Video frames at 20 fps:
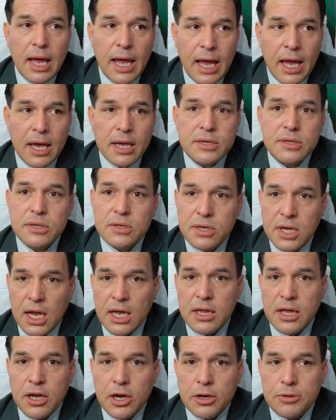as
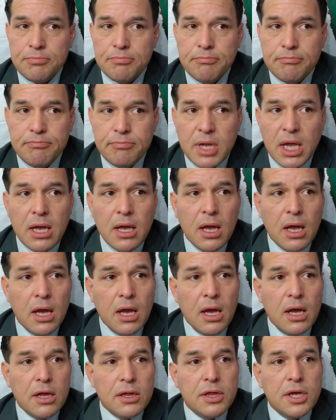DeLeon.
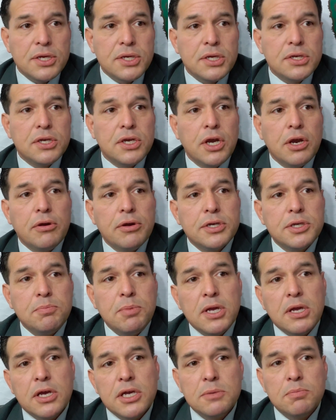This is curious
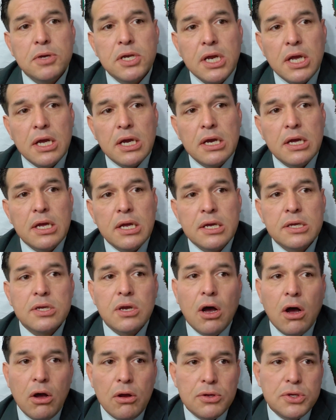because Padilla is
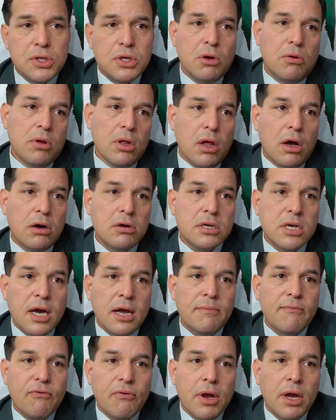also a
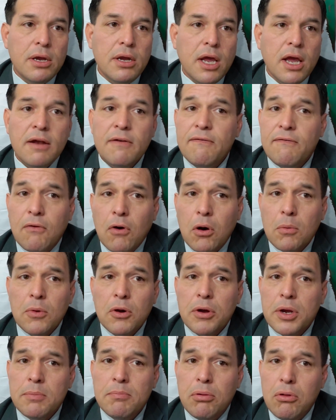longtime friend and
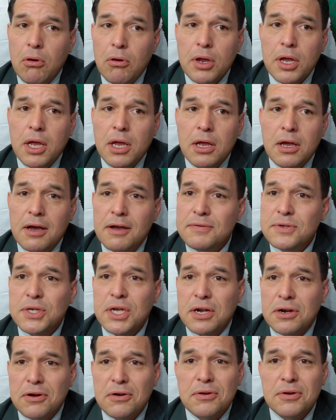former employee of
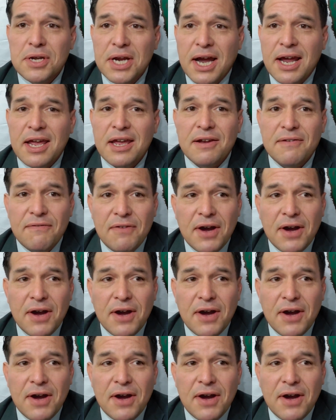Senator Dianne